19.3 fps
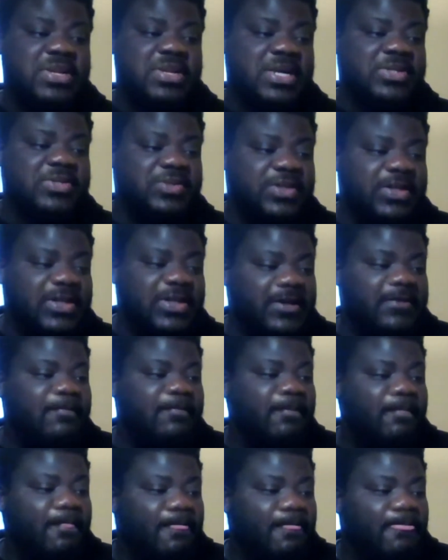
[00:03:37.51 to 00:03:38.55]
actually,
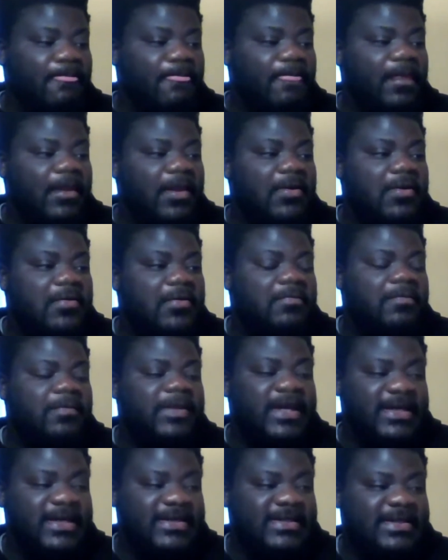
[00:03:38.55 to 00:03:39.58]

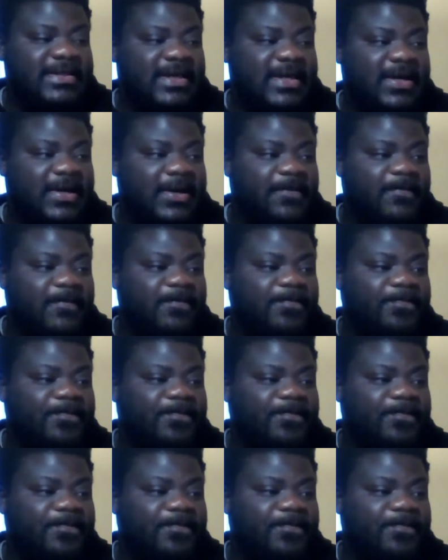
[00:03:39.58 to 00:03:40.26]
there's a